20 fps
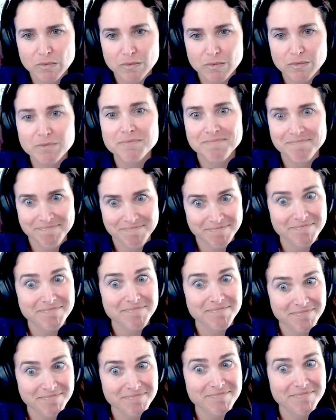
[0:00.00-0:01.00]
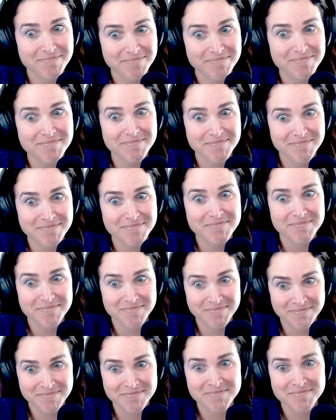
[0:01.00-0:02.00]
highly sensitive to
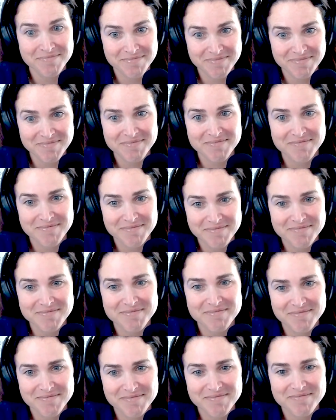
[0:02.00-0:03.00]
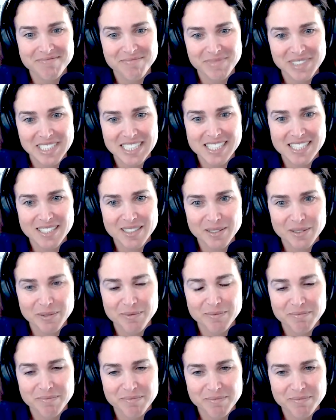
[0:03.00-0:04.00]
rejection. That's me a too. part,